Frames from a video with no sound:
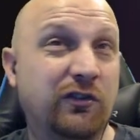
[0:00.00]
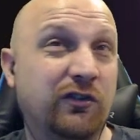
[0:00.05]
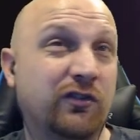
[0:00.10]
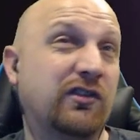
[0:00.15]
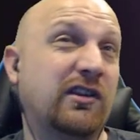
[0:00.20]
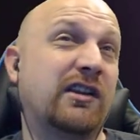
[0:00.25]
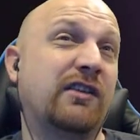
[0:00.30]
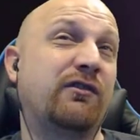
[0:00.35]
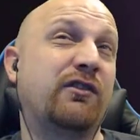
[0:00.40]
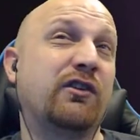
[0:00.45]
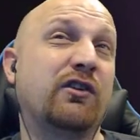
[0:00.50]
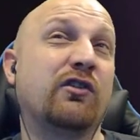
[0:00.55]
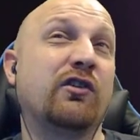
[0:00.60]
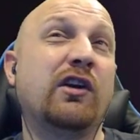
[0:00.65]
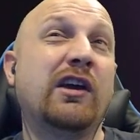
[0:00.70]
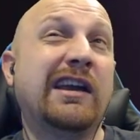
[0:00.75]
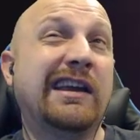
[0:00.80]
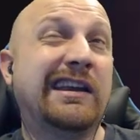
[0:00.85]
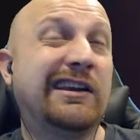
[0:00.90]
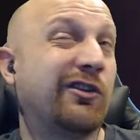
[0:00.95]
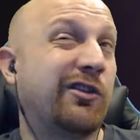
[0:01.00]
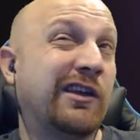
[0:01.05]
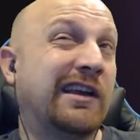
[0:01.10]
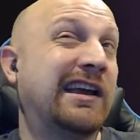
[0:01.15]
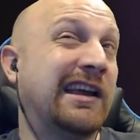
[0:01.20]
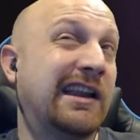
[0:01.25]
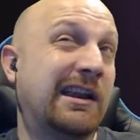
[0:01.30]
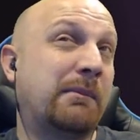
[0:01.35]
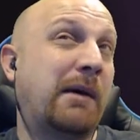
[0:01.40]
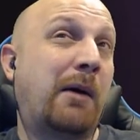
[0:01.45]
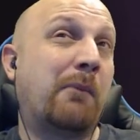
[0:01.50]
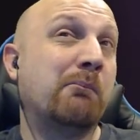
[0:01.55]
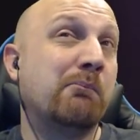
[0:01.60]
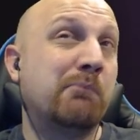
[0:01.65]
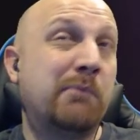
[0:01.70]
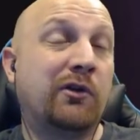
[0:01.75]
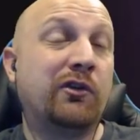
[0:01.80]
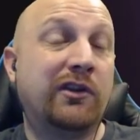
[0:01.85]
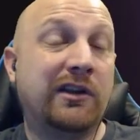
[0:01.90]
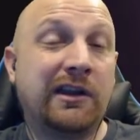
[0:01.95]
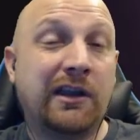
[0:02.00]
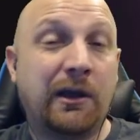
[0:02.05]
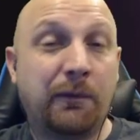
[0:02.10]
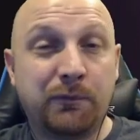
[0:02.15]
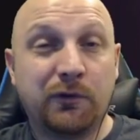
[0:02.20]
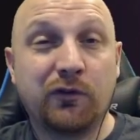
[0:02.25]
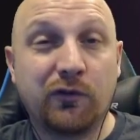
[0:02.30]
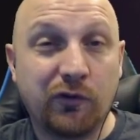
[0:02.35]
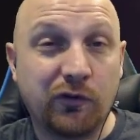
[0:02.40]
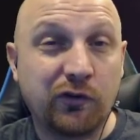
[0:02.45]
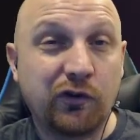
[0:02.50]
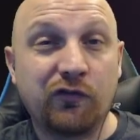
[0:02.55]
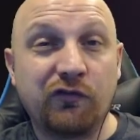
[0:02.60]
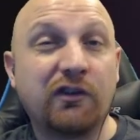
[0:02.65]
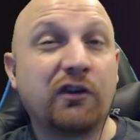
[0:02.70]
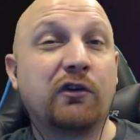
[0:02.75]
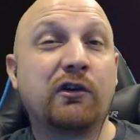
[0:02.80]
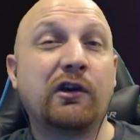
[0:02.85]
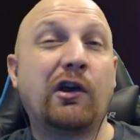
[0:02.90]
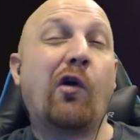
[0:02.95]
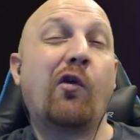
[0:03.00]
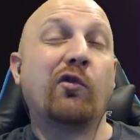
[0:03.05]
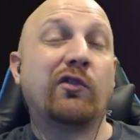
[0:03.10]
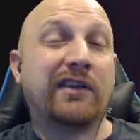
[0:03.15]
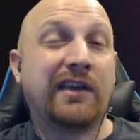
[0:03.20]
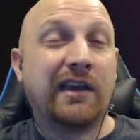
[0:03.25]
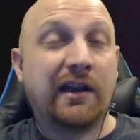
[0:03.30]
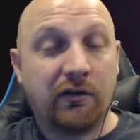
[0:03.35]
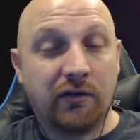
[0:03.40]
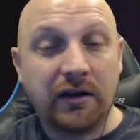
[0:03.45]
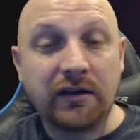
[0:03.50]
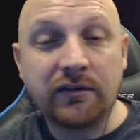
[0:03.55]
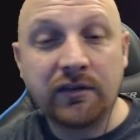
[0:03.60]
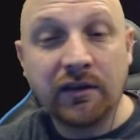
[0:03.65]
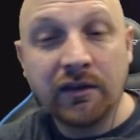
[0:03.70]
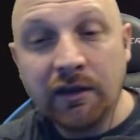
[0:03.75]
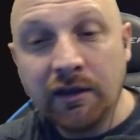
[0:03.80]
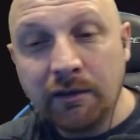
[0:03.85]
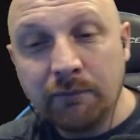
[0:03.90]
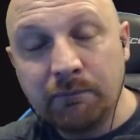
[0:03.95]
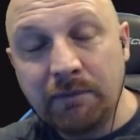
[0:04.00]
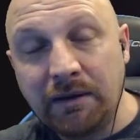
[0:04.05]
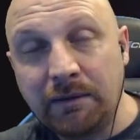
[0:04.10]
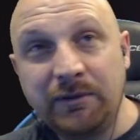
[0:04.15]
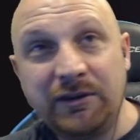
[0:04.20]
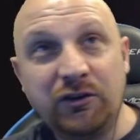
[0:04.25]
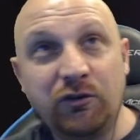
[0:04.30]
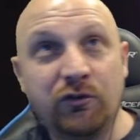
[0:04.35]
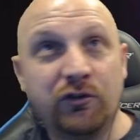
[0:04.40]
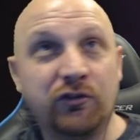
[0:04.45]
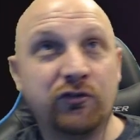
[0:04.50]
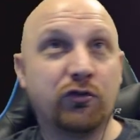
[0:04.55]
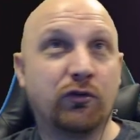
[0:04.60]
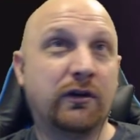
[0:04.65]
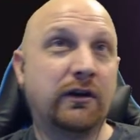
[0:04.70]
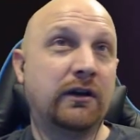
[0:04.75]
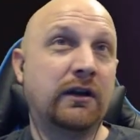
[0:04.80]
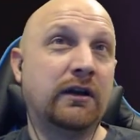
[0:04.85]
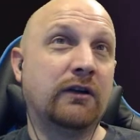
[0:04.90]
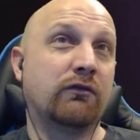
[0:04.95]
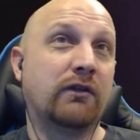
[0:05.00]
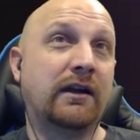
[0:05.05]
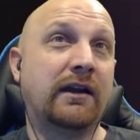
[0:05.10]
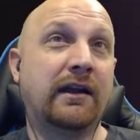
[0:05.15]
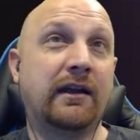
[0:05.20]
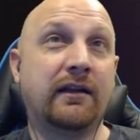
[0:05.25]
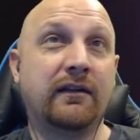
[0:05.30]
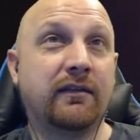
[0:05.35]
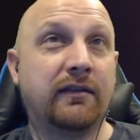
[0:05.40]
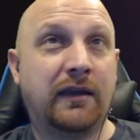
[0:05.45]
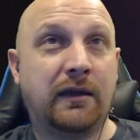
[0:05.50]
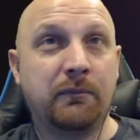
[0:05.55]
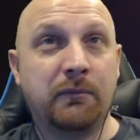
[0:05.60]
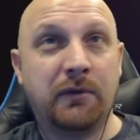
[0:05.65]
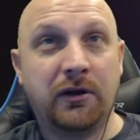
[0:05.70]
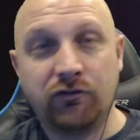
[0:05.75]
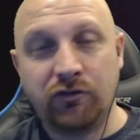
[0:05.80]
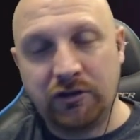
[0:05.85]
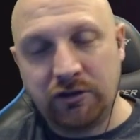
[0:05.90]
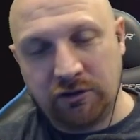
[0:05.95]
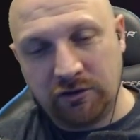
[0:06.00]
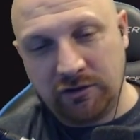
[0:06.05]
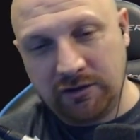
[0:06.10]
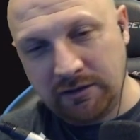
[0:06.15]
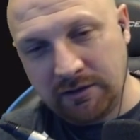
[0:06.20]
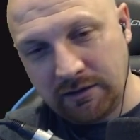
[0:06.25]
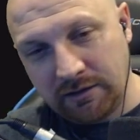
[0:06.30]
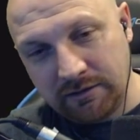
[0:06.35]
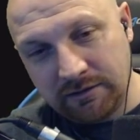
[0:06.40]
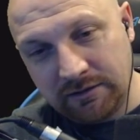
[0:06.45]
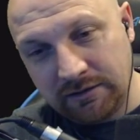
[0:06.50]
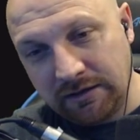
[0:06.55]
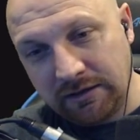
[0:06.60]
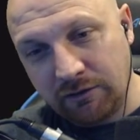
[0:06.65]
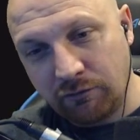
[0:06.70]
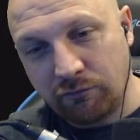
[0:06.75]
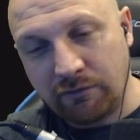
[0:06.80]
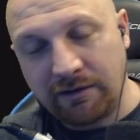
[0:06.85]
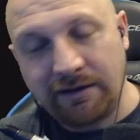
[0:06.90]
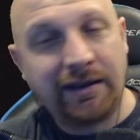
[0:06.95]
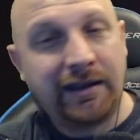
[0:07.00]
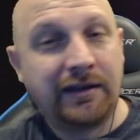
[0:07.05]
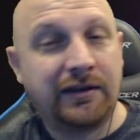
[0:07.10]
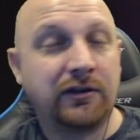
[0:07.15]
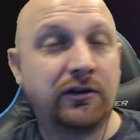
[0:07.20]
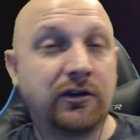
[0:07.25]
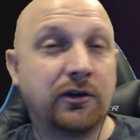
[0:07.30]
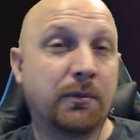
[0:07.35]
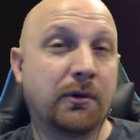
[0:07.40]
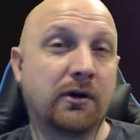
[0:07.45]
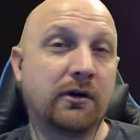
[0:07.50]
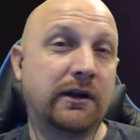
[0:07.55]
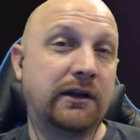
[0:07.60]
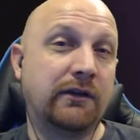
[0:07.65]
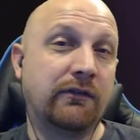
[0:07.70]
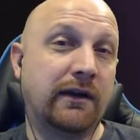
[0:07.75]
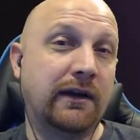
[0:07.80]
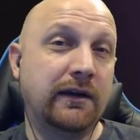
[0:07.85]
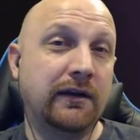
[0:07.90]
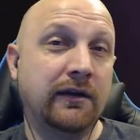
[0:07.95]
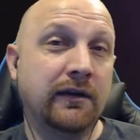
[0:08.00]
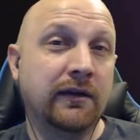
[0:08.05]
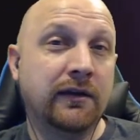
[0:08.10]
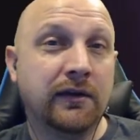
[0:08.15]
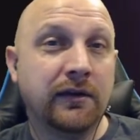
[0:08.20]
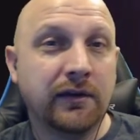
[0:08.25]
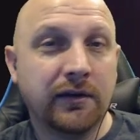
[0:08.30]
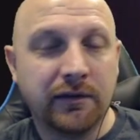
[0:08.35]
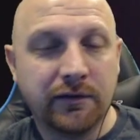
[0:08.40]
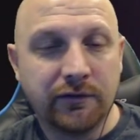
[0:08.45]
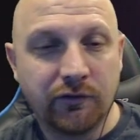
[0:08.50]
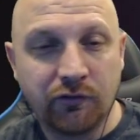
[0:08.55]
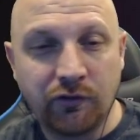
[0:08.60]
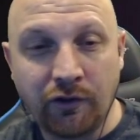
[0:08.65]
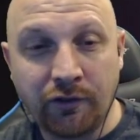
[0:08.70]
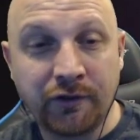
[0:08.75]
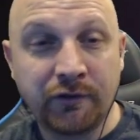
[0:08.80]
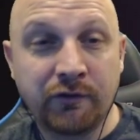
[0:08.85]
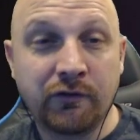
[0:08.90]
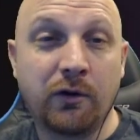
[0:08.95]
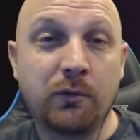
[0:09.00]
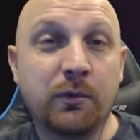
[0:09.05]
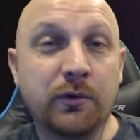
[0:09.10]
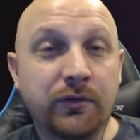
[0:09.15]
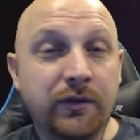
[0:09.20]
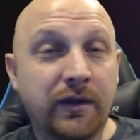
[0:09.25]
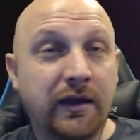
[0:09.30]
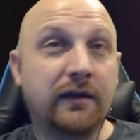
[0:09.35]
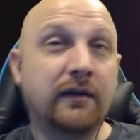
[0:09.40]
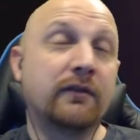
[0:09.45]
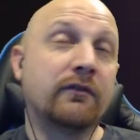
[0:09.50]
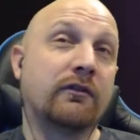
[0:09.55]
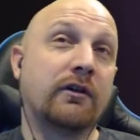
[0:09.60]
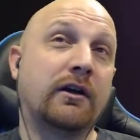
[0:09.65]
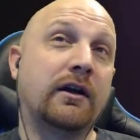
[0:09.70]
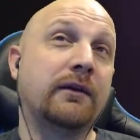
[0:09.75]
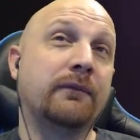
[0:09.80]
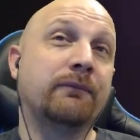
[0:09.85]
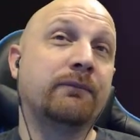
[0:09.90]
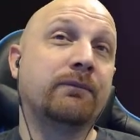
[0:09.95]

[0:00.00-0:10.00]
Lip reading: set if you're thinking about building up your very own Carrot. Maybe you enjoy redheads that much and you need a redhead in your party, right? There's nothing wrong with that, right?